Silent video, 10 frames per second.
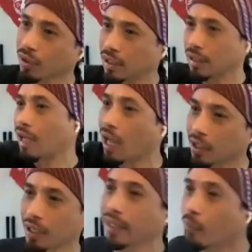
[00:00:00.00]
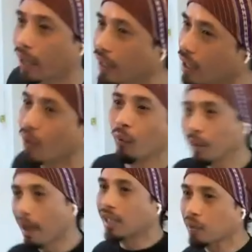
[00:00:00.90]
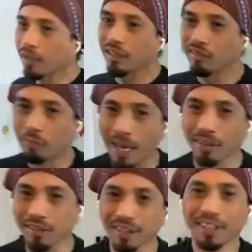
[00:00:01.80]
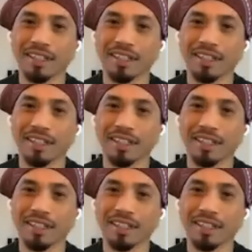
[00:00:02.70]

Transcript: girls in the college anyway. We might as well give bagels